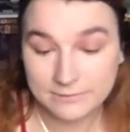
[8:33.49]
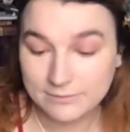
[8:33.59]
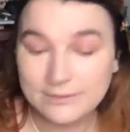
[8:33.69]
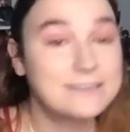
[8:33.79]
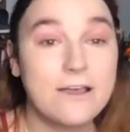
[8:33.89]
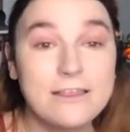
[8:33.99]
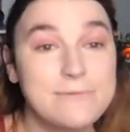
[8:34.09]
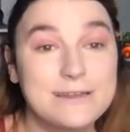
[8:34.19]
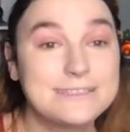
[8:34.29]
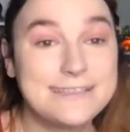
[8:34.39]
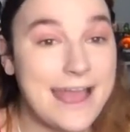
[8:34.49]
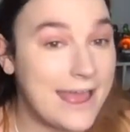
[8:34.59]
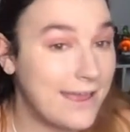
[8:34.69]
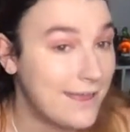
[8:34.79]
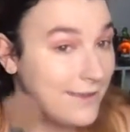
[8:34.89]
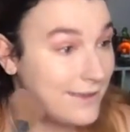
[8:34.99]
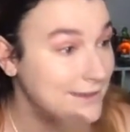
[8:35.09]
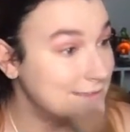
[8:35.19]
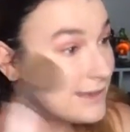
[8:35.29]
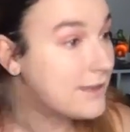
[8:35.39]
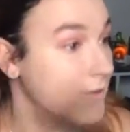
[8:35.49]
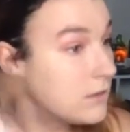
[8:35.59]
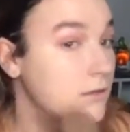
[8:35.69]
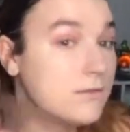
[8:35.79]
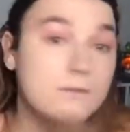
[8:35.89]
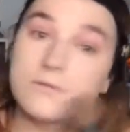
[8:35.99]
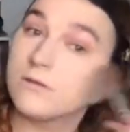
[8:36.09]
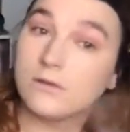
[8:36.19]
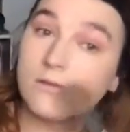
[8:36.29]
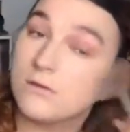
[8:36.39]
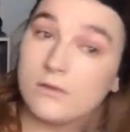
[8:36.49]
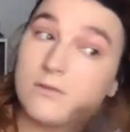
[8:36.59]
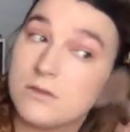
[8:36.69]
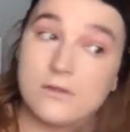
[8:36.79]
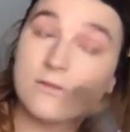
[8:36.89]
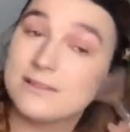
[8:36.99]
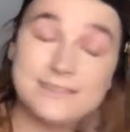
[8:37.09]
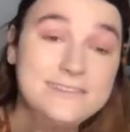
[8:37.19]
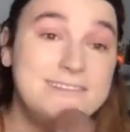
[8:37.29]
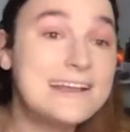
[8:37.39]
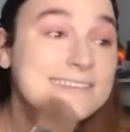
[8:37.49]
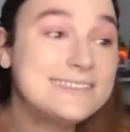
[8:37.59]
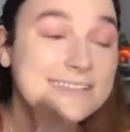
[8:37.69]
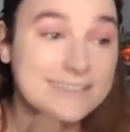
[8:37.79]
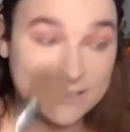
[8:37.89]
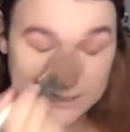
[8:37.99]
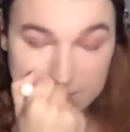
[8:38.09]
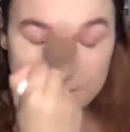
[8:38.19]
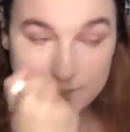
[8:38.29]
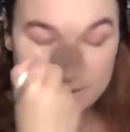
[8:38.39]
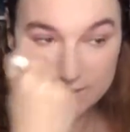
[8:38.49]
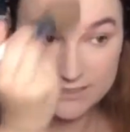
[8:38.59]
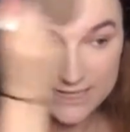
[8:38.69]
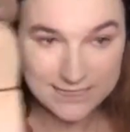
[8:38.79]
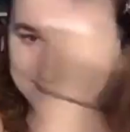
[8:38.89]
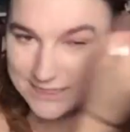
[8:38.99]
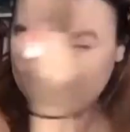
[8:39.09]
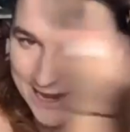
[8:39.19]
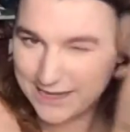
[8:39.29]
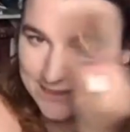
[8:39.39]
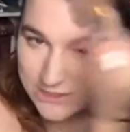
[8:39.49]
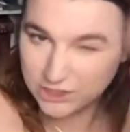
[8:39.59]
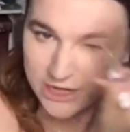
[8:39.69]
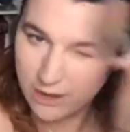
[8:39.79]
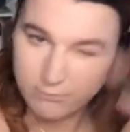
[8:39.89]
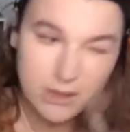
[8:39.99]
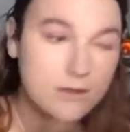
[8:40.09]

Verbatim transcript: That's all I'm going to say. Just going to dust it. Dust it, ladies and gentlemen.